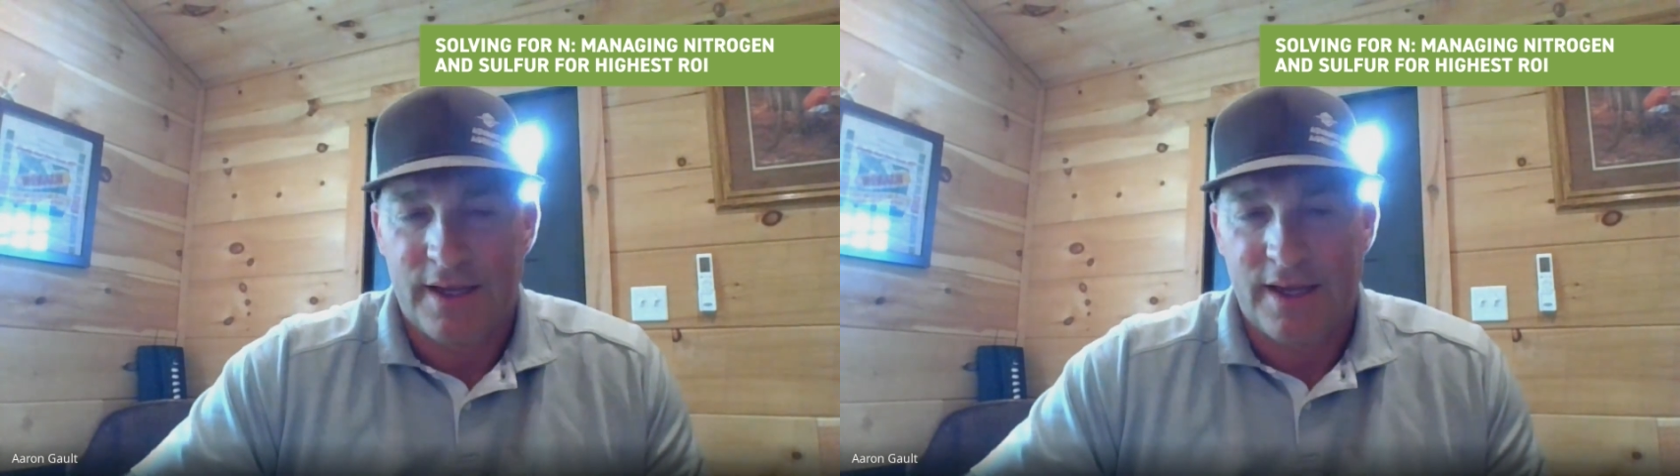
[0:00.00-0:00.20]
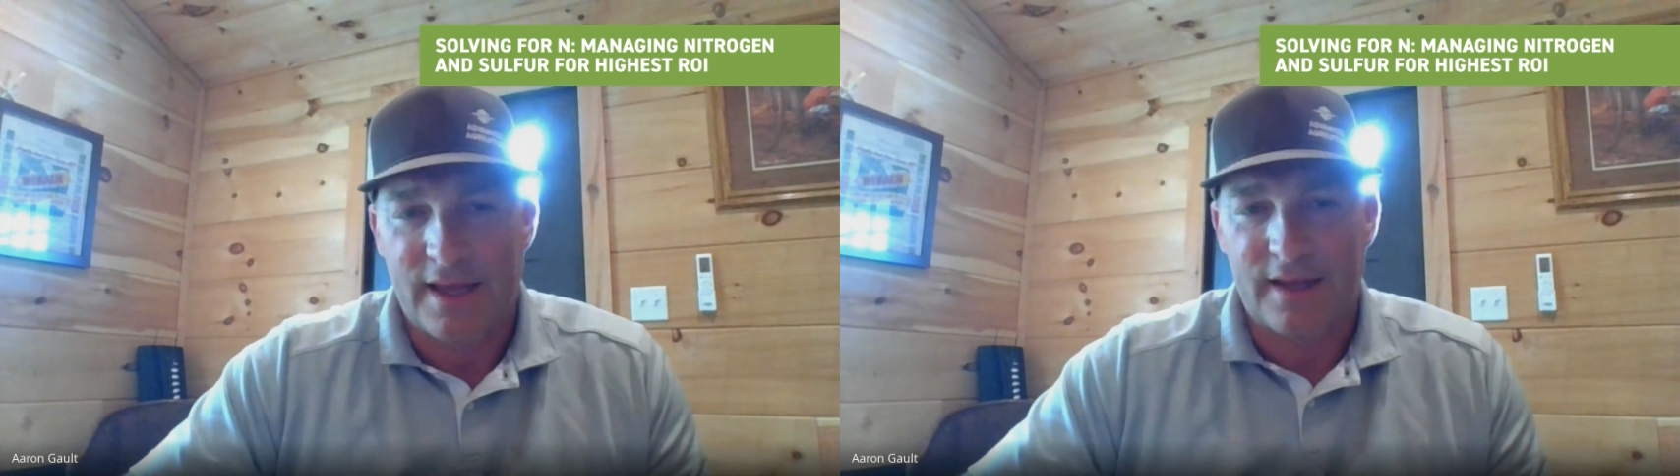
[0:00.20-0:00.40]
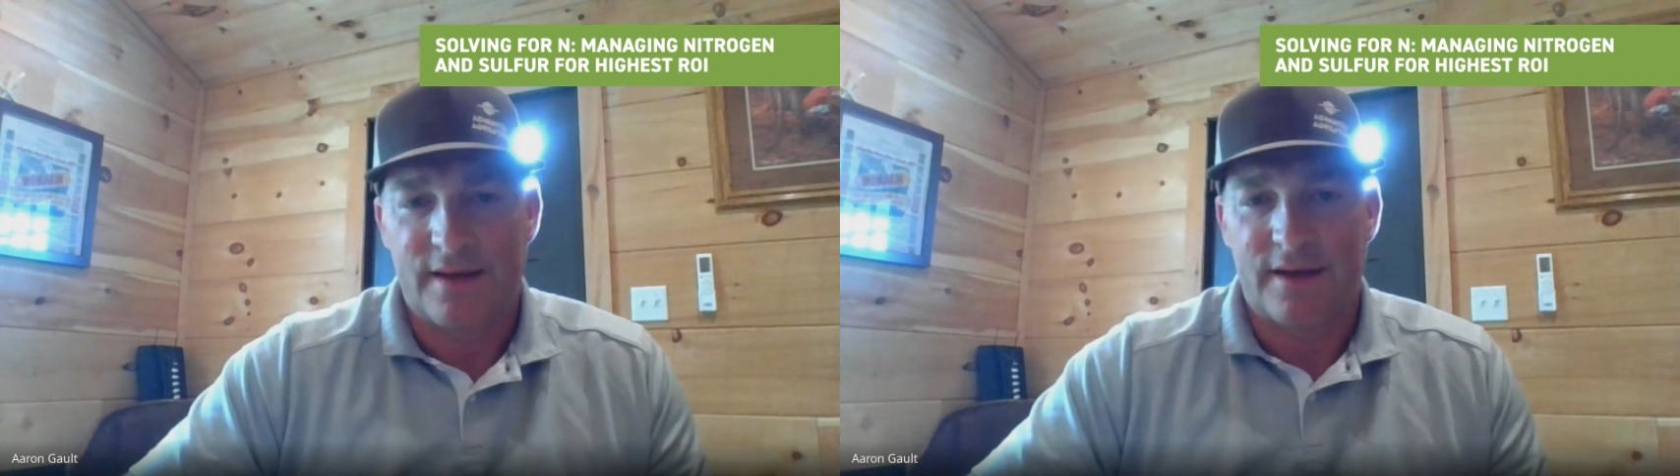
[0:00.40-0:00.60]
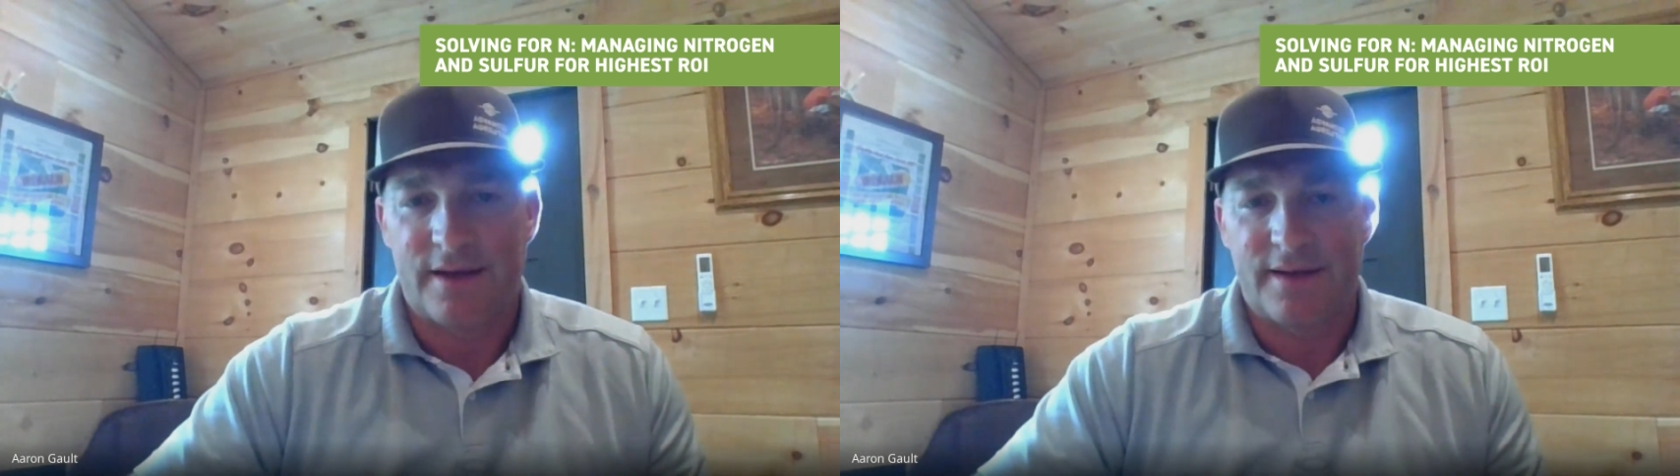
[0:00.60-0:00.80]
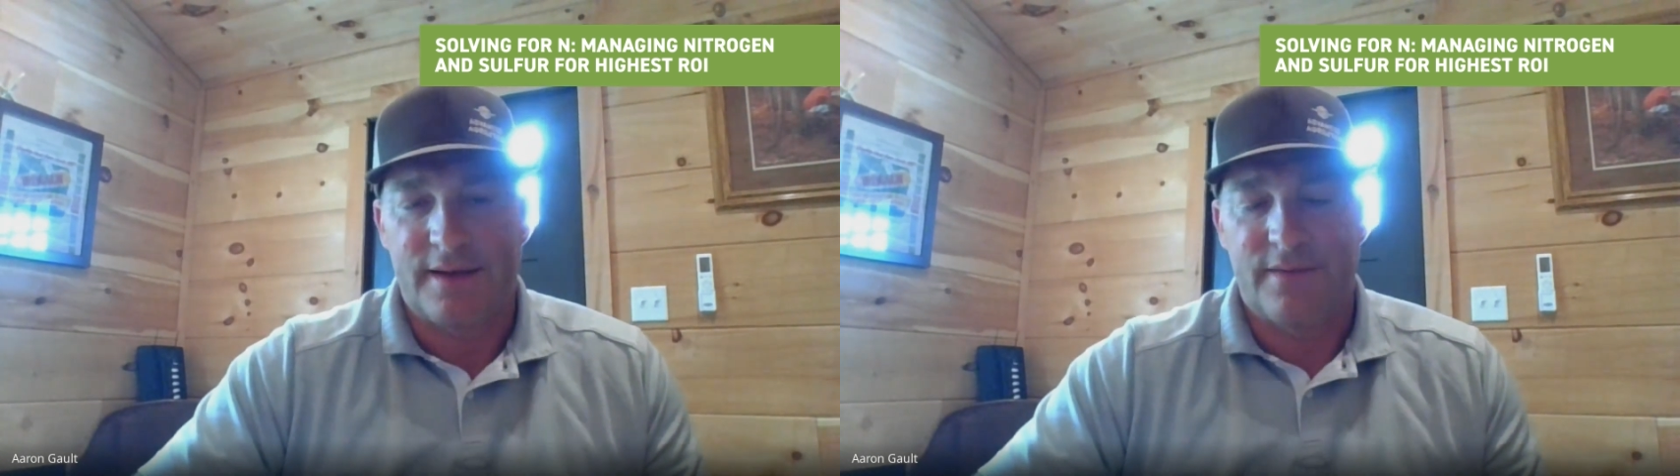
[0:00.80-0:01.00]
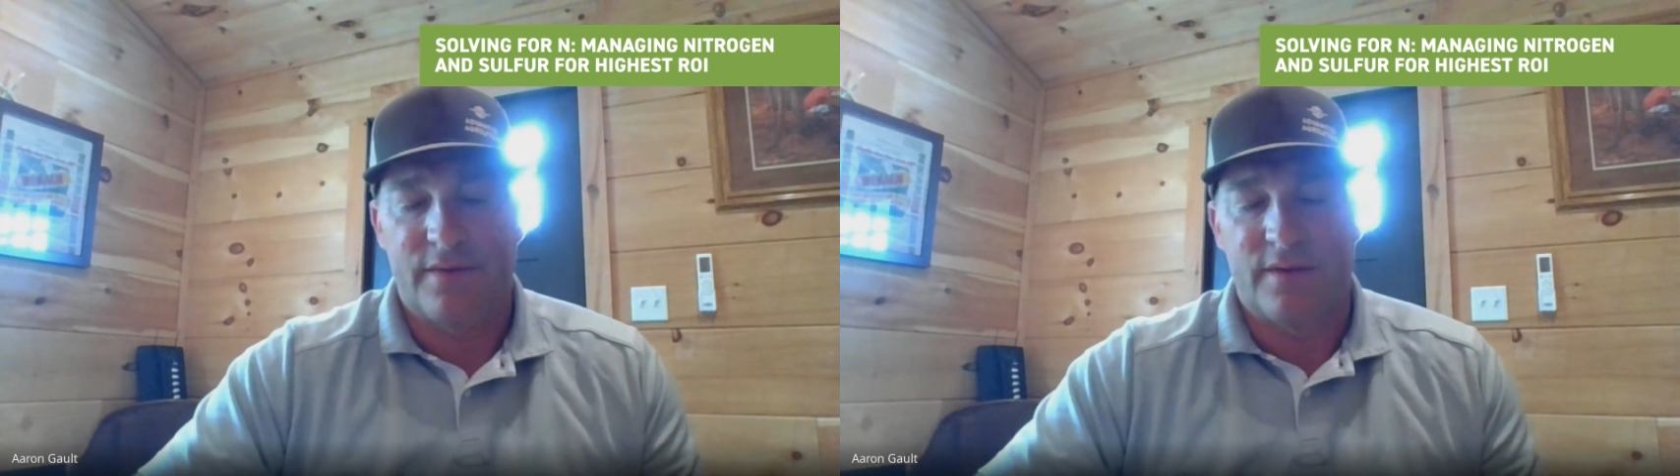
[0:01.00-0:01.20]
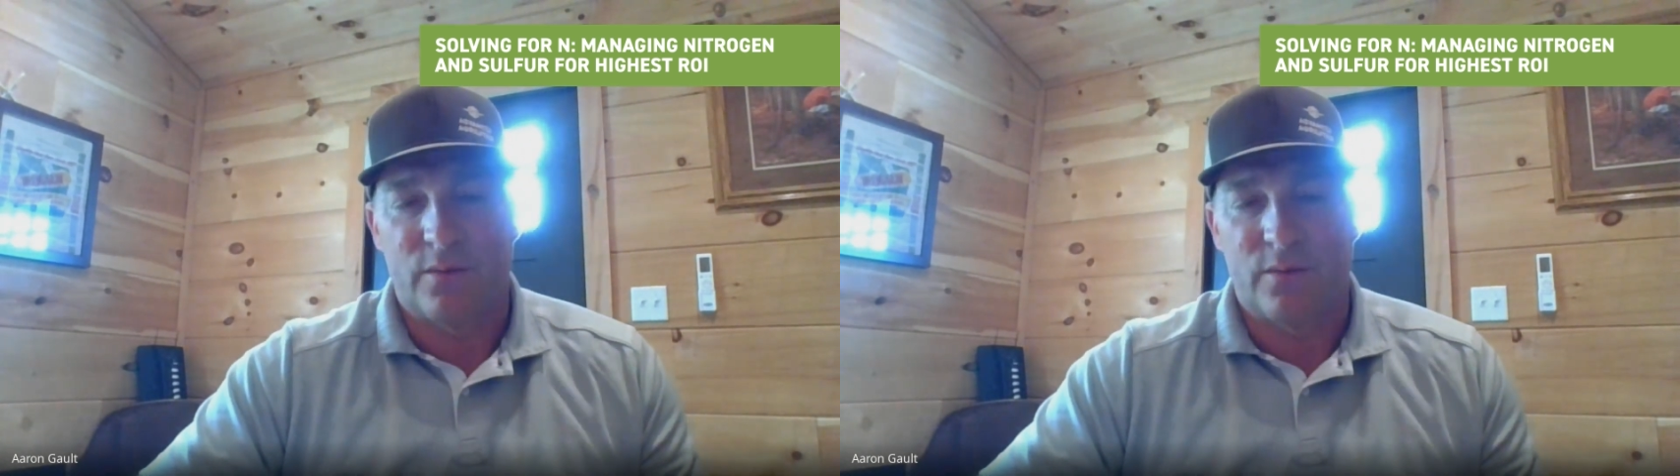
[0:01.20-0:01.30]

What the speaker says: And given